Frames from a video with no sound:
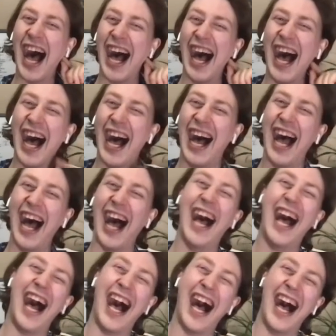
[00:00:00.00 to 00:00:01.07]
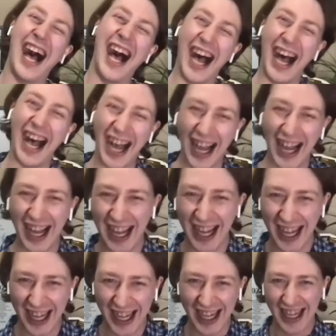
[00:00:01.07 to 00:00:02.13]
so
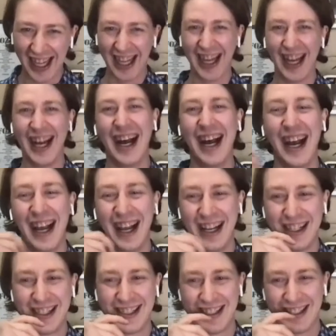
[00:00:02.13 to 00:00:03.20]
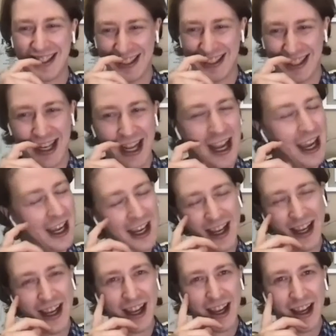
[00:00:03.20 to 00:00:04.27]
yeah, that's what happened with that
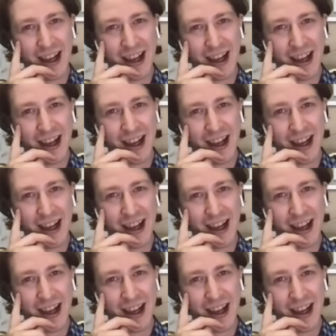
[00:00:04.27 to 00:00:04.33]
one.